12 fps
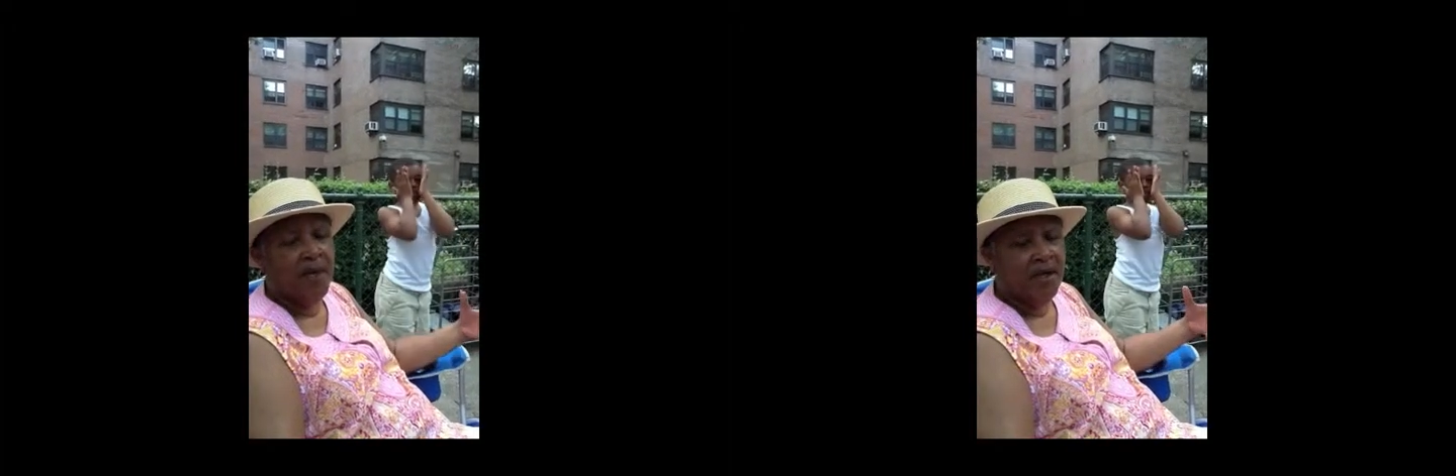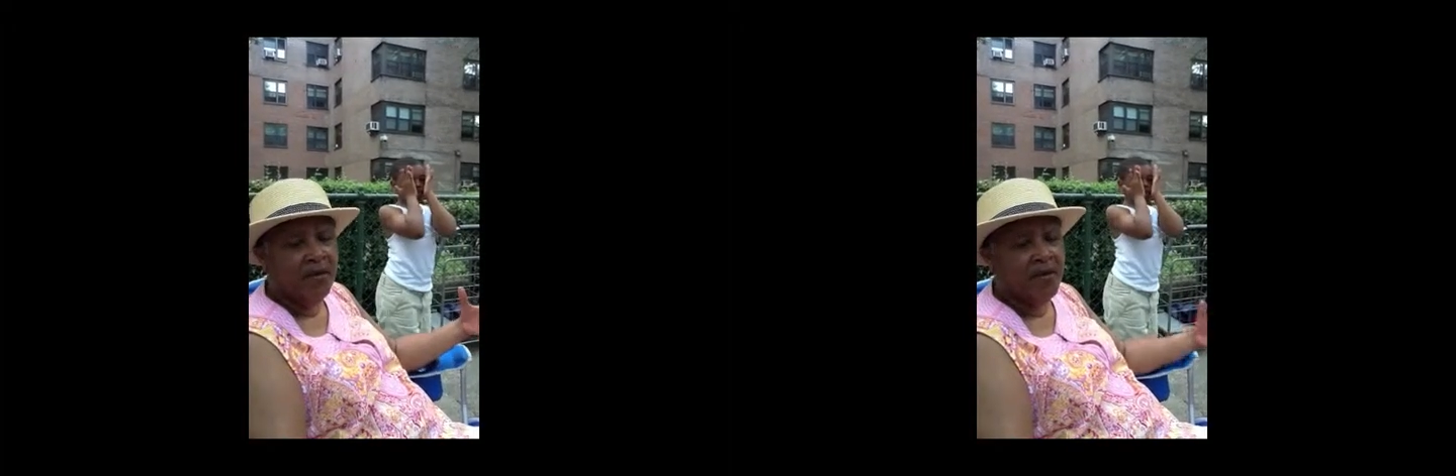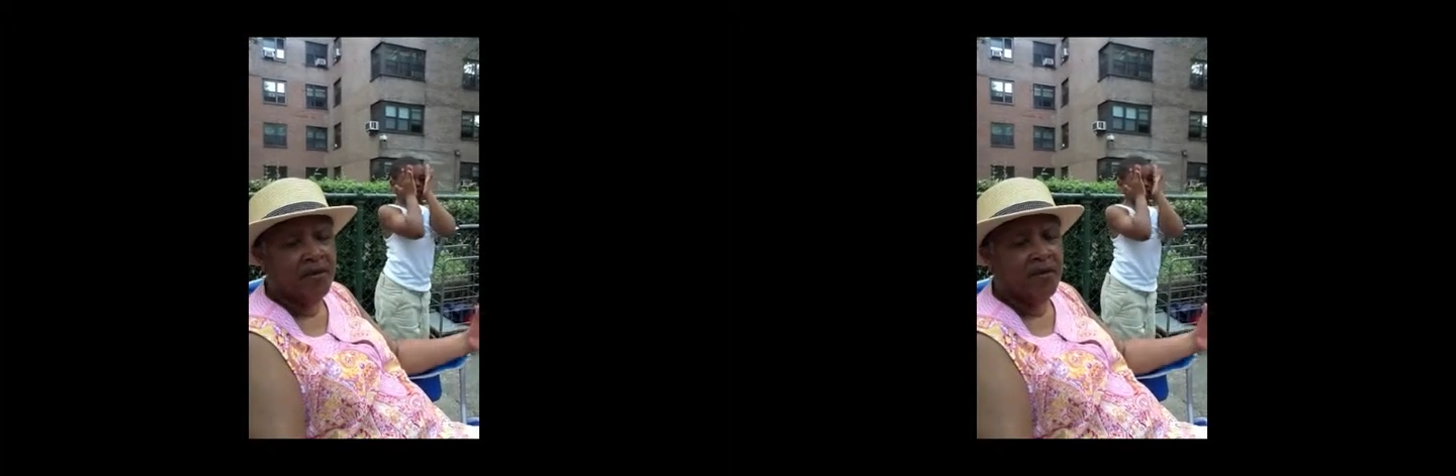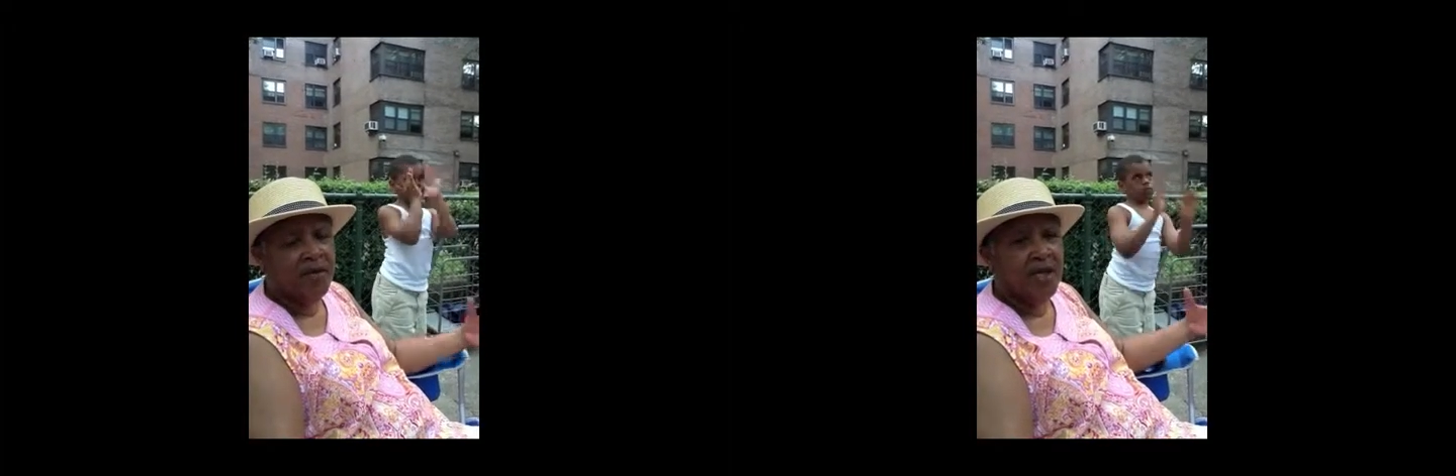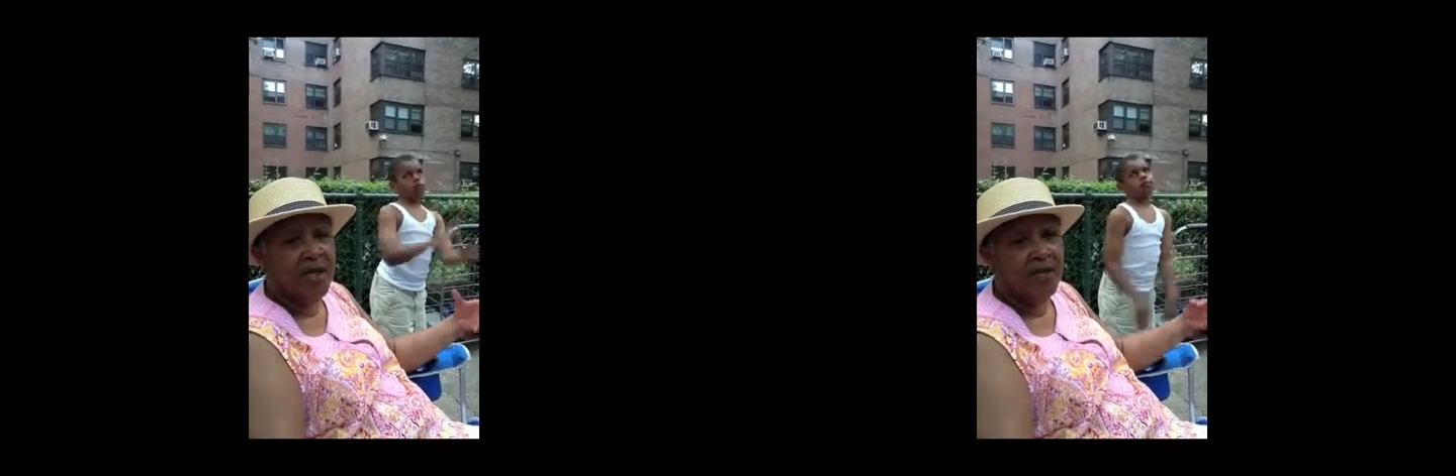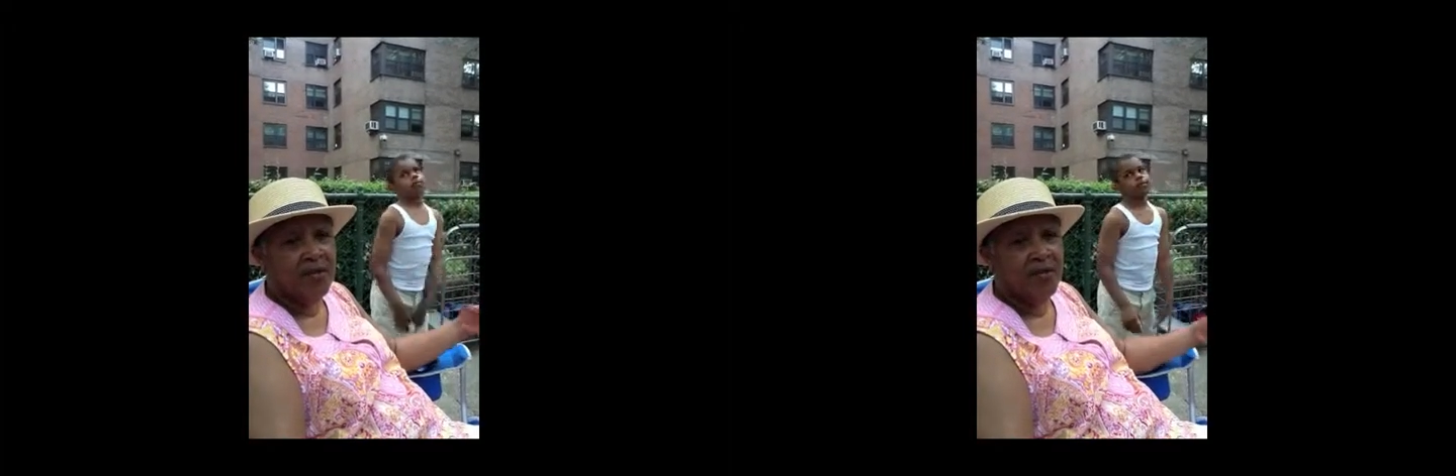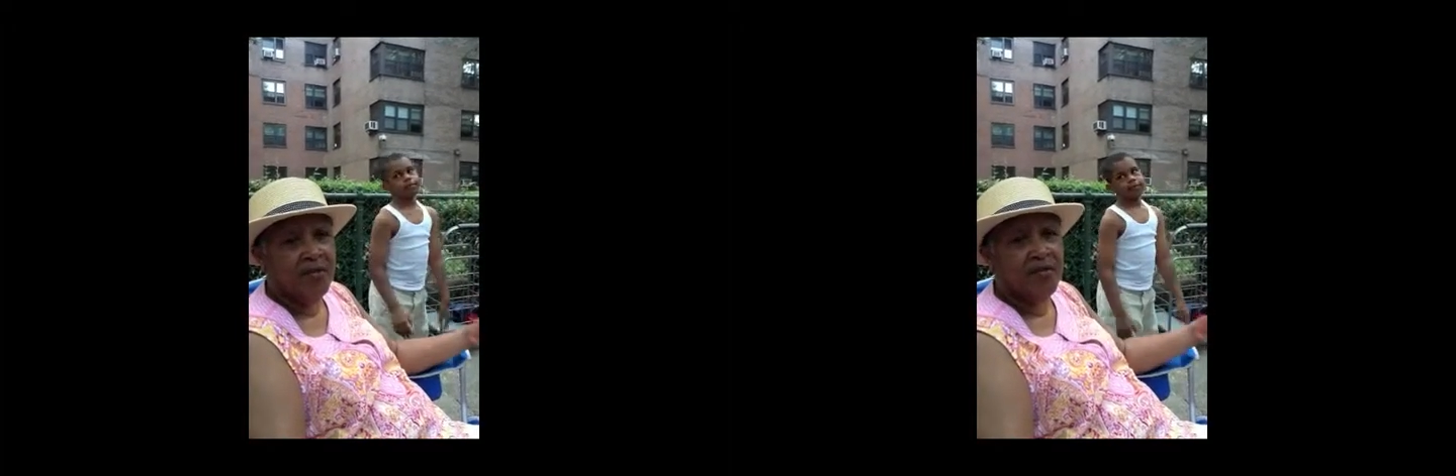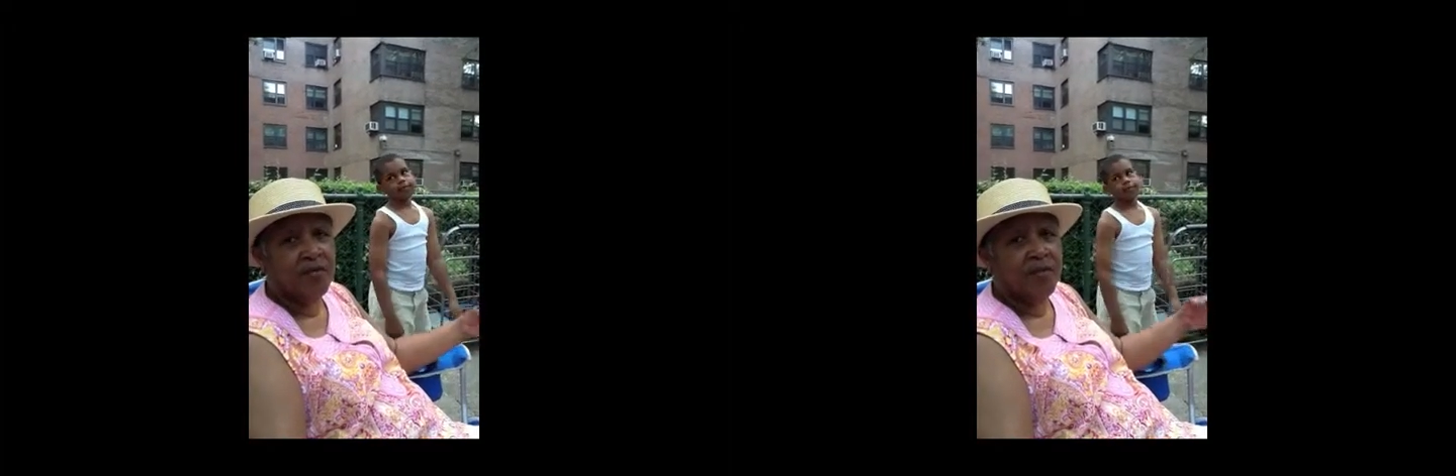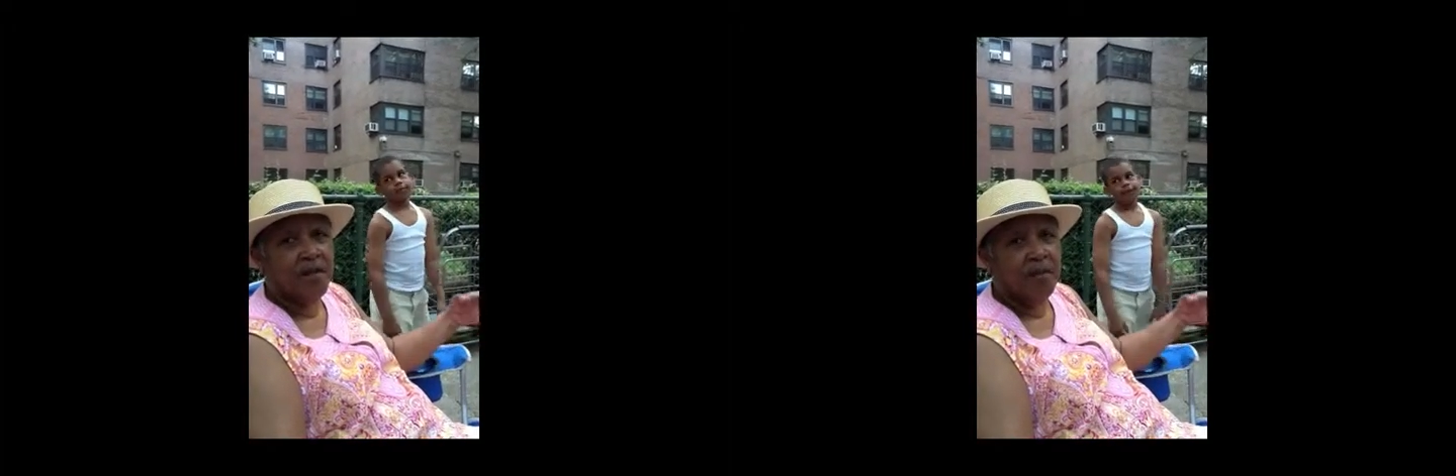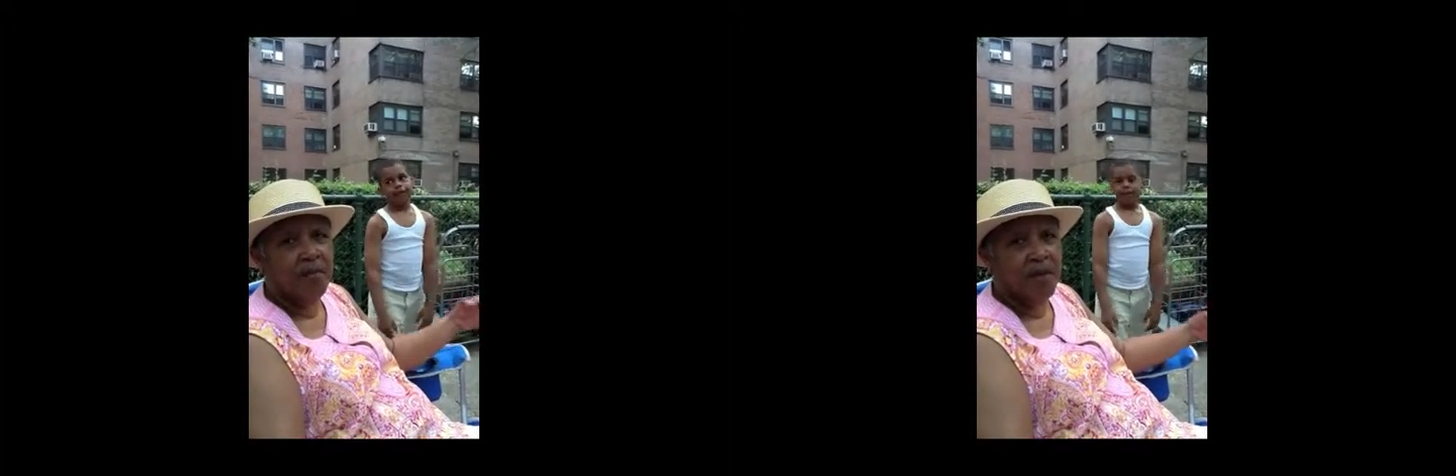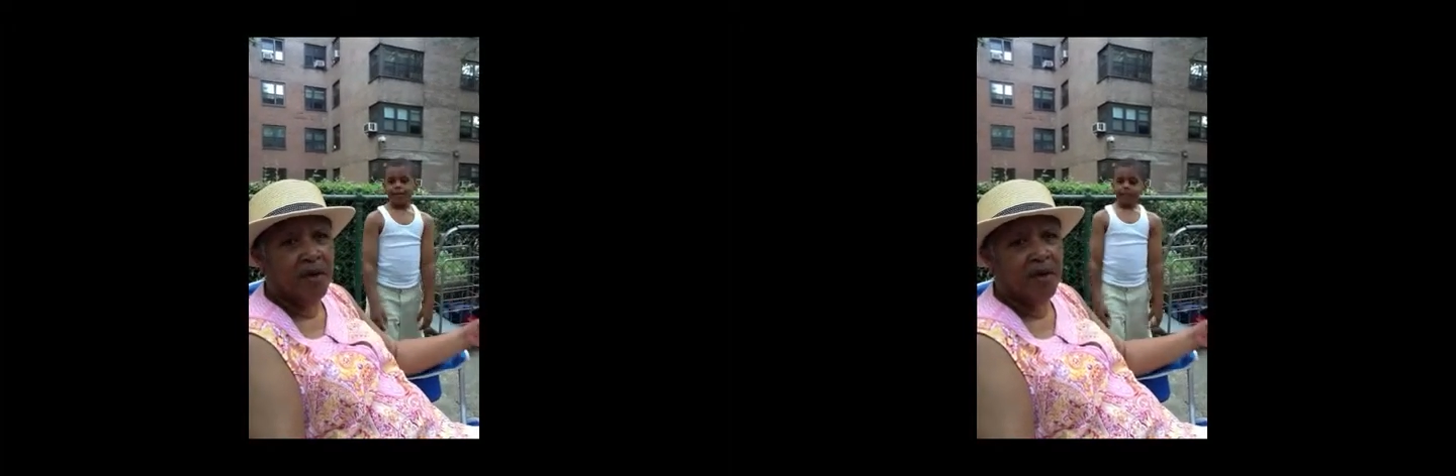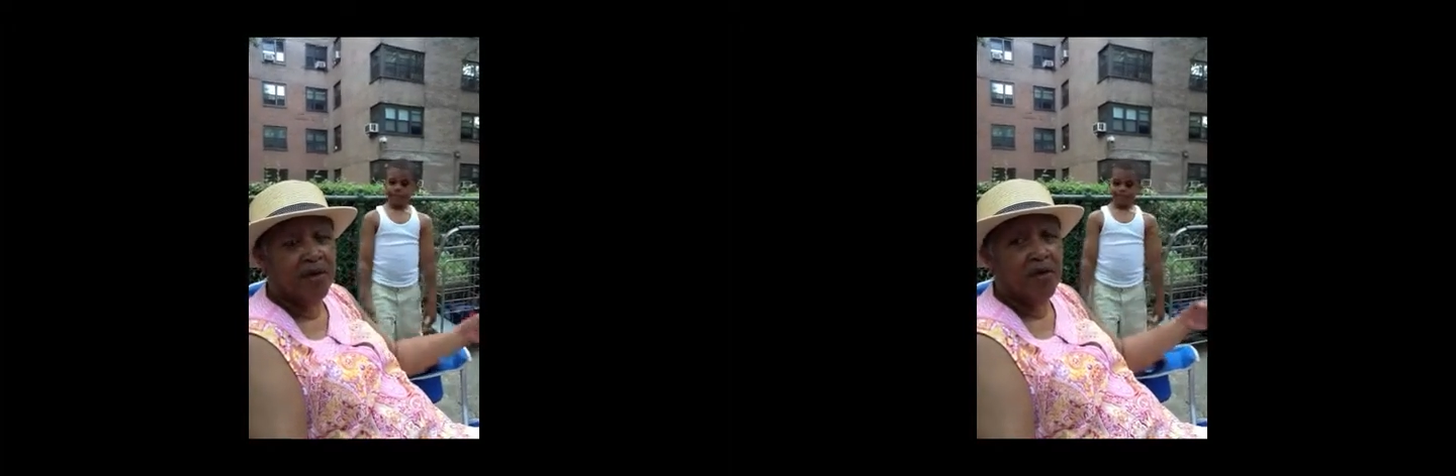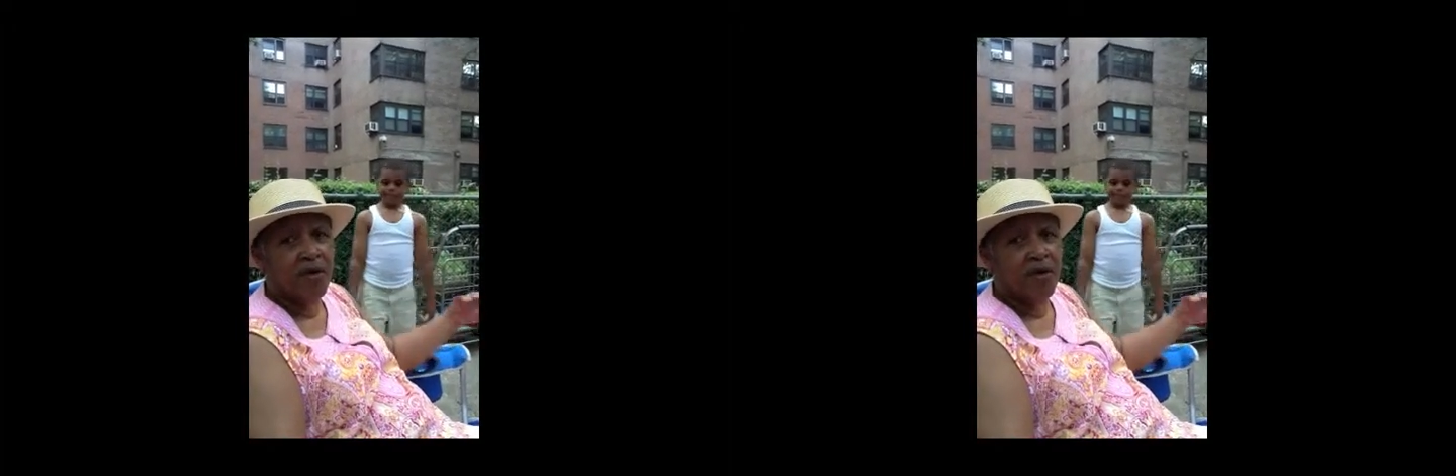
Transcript: introduce our children to books